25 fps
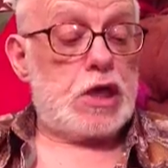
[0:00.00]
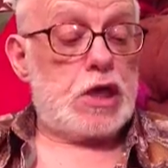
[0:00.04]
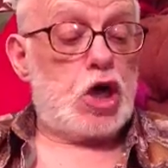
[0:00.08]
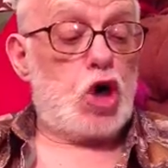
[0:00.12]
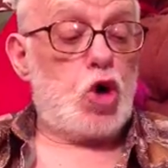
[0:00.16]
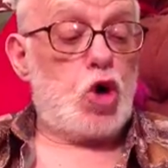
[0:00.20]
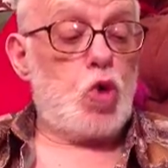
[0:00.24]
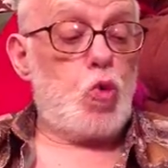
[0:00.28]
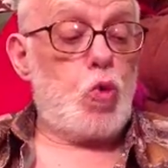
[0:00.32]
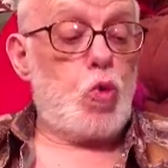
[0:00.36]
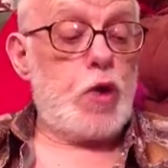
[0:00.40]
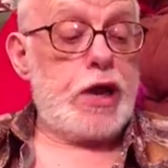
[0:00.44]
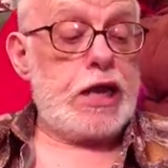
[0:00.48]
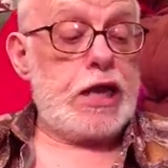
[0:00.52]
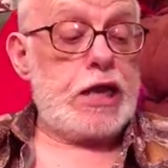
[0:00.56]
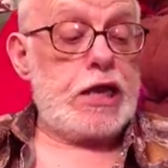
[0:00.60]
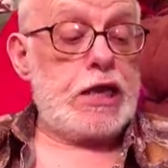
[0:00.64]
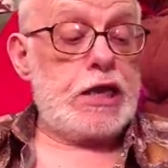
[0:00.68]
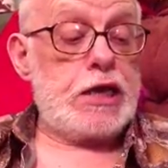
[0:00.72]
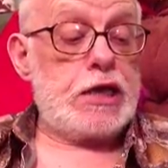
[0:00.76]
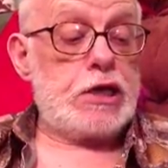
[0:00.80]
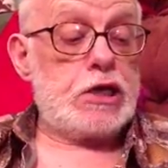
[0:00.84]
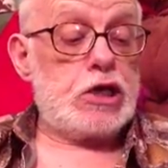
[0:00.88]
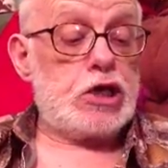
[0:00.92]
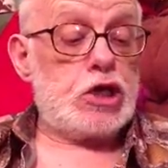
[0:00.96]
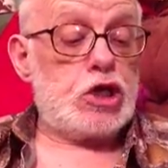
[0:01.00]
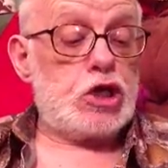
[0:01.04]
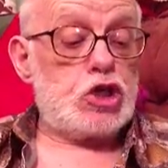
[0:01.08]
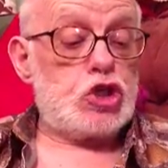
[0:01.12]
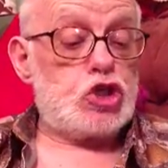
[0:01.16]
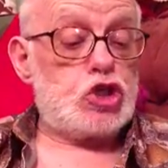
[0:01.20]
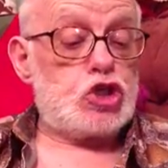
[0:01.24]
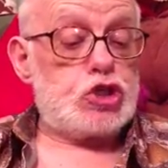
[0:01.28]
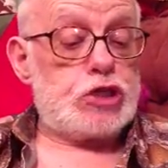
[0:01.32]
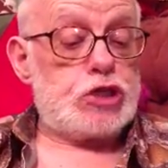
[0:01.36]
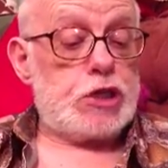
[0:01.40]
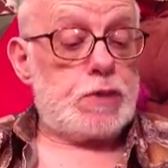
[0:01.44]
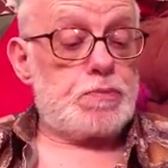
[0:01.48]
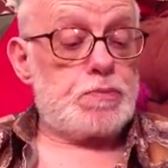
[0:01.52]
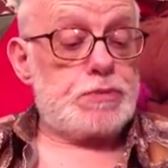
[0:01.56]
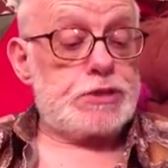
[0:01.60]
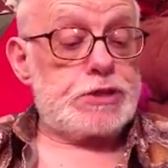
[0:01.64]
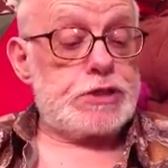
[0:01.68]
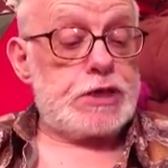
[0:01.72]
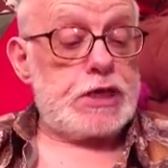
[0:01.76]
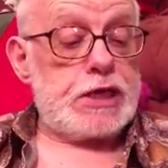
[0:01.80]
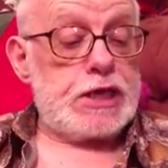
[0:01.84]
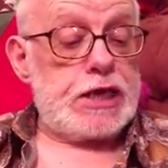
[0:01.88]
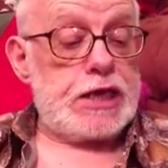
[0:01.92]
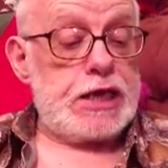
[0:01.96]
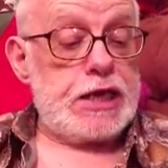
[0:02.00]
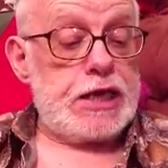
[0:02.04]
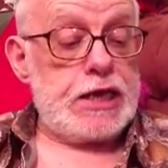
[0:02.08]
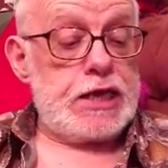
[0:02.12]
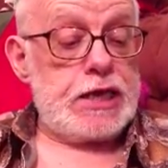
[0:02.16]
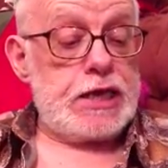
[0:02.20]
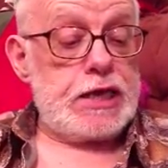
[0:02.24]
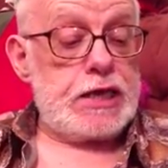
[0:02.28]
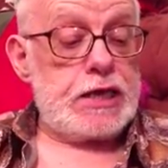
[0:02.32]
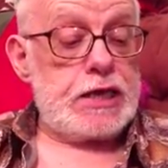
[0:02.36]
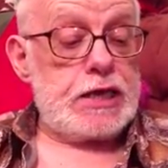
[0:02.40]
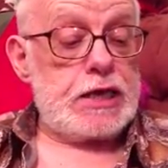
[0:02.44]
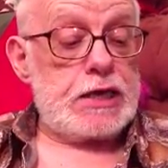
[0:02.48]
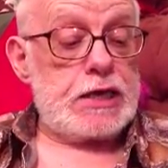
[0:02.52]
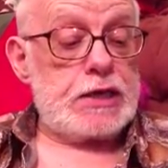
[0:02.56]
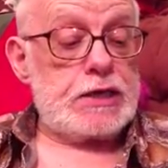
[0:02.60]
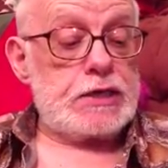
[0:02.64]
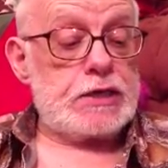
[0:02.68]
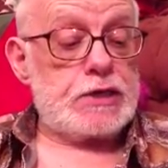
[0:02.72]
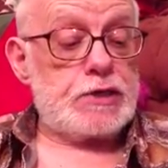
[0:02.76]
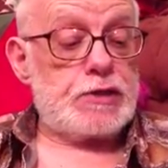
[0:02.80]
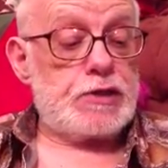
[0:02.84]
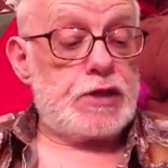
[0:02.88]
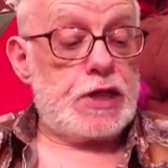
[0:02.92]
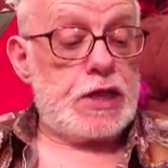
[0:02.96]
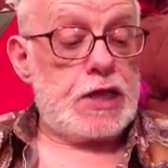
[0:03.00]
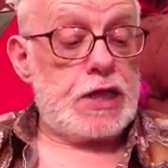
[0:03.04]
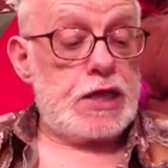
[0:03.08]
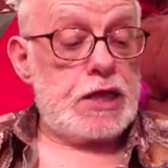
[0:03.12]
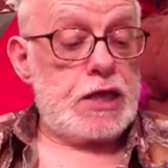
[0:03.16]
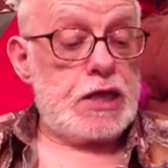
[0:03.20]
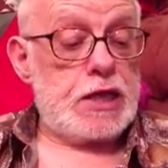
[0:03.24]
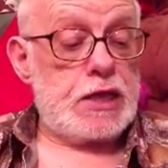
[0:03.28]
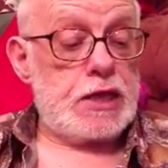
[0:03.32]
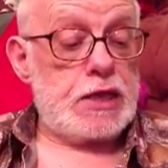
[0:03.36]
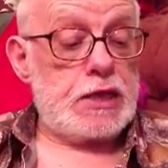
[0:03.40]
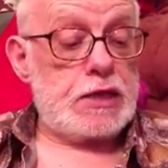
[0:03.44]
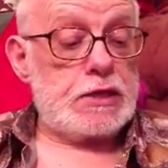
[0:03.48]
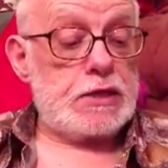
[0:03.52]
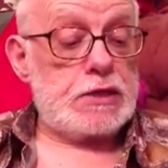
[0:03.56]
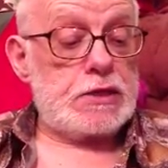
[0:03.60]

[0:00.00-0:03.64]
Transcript: A wing chipped here and there,